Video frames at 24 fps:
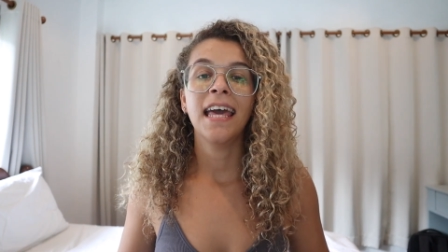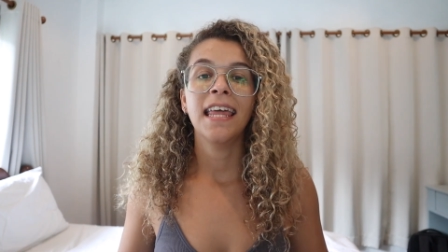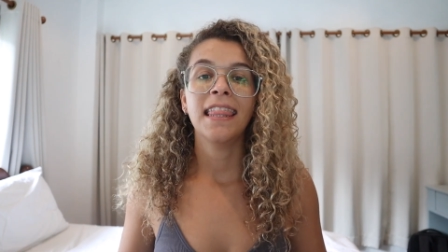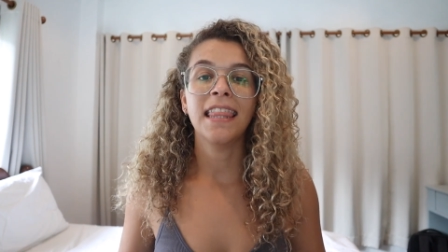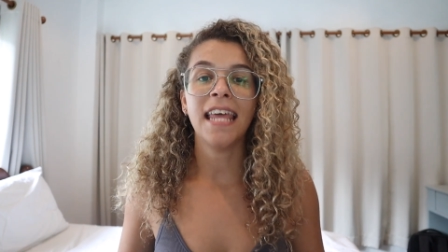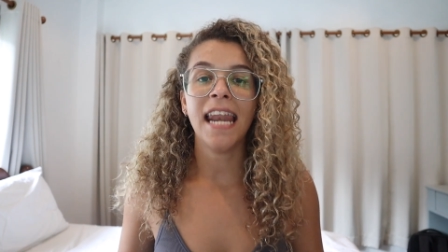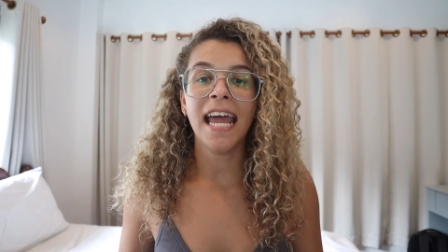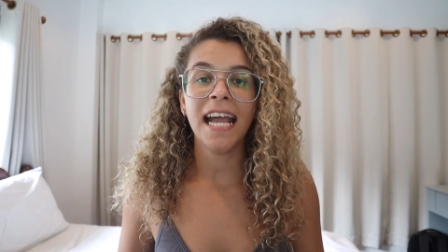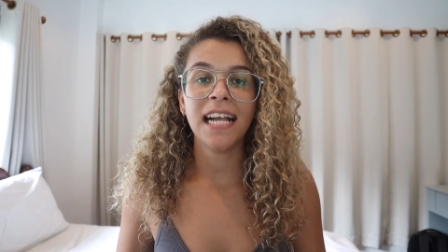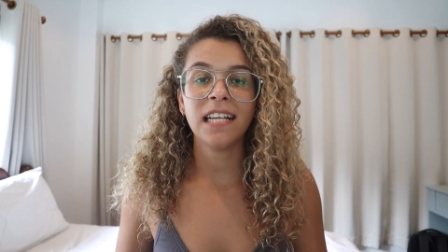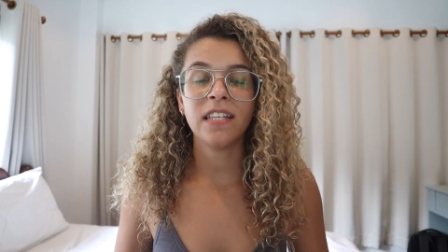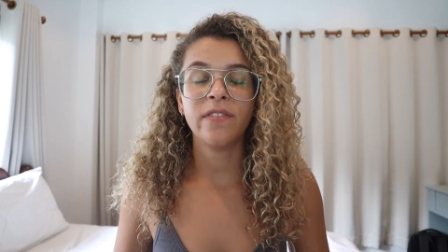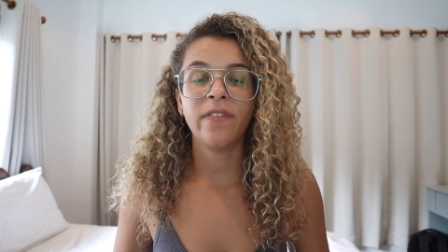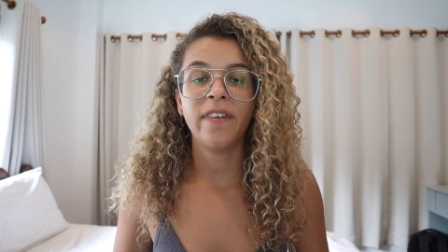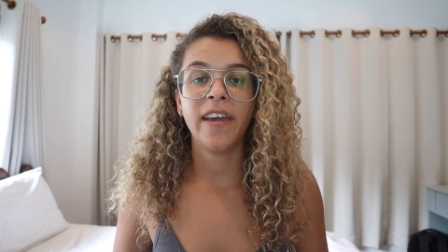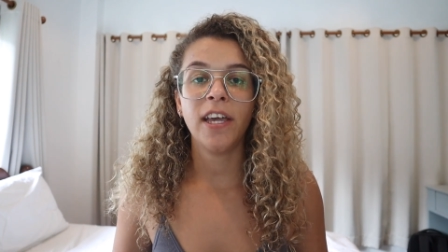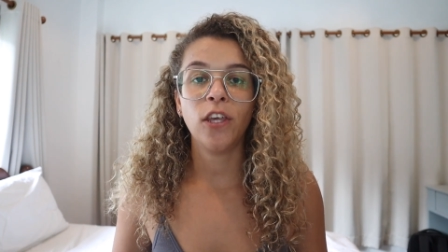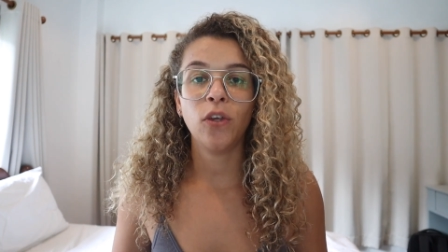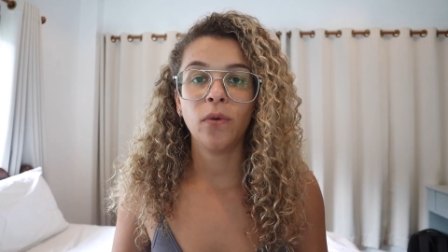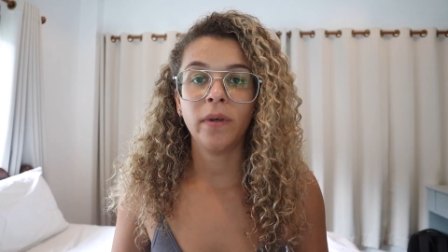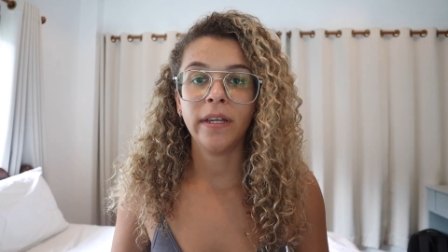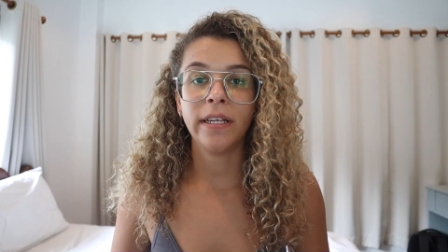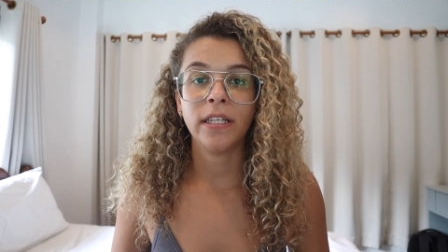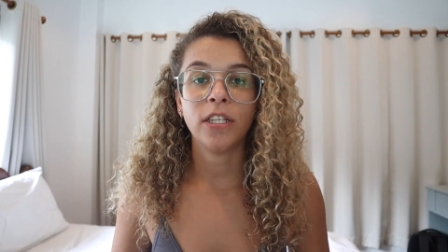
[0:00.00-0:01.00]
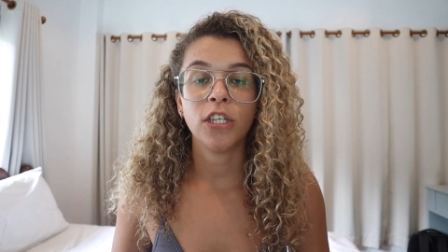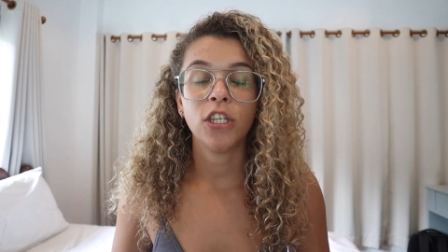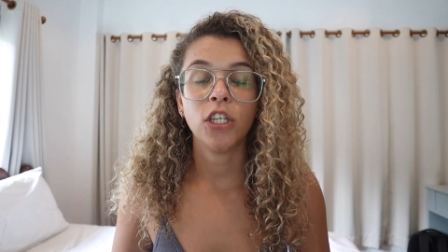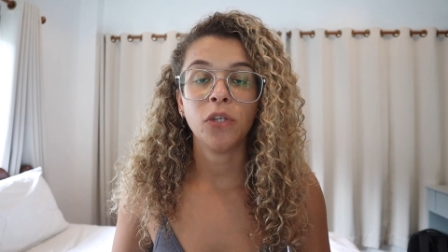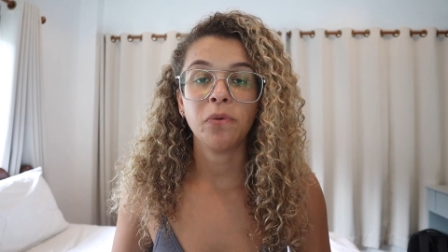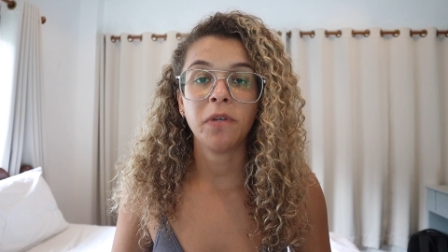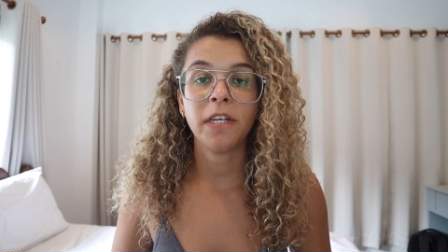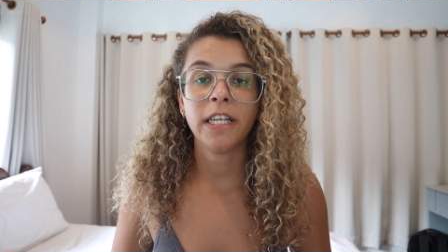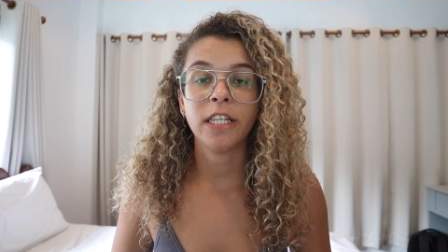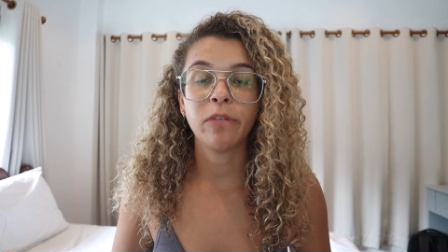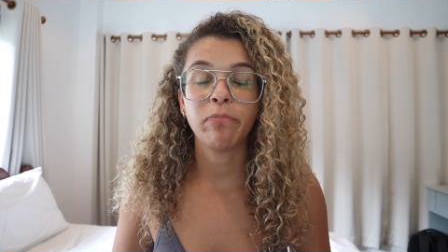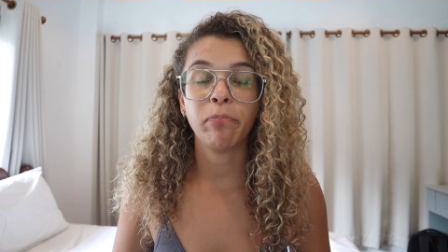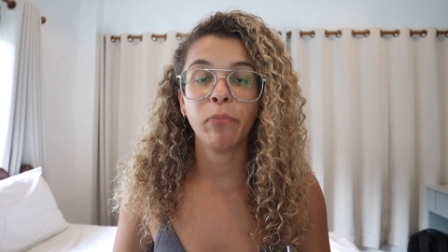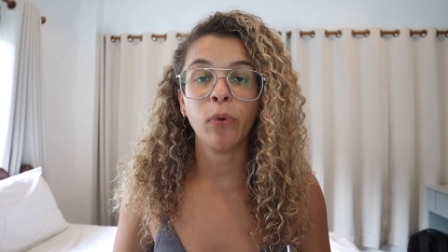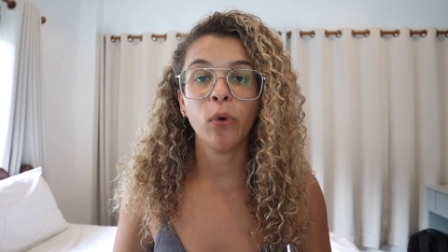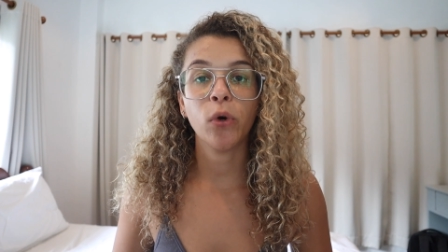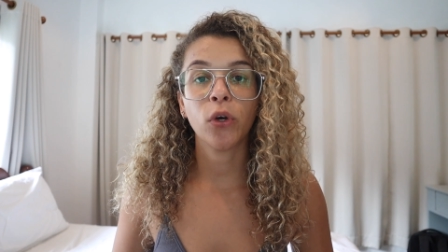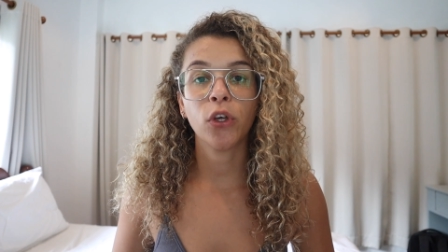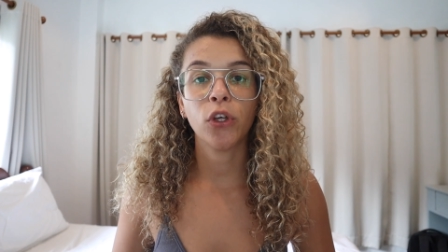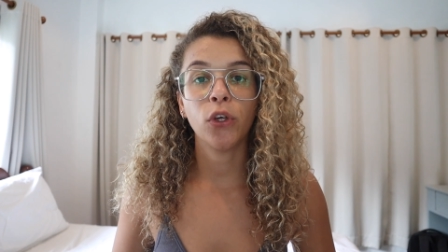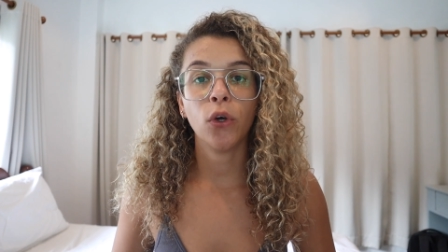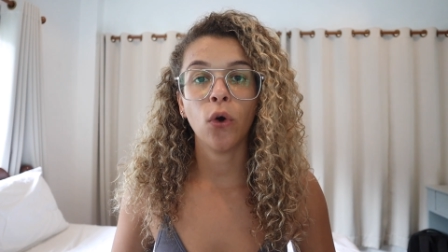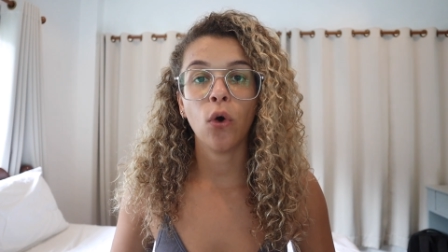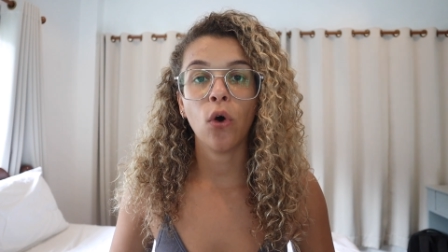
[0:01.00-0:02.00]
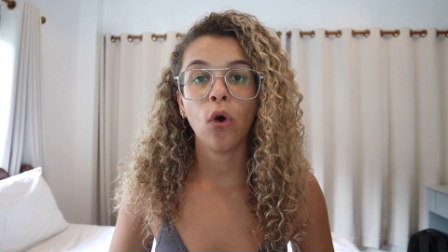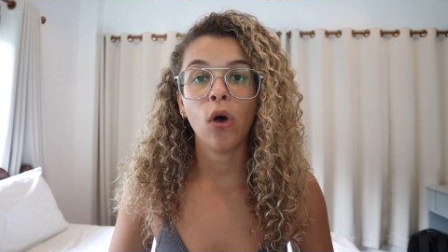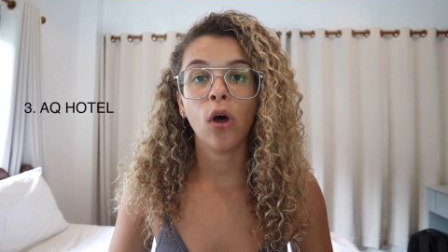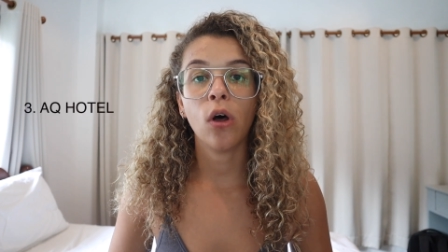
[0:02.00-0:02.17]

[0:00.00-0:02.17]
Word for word: The next thing you need to do is book your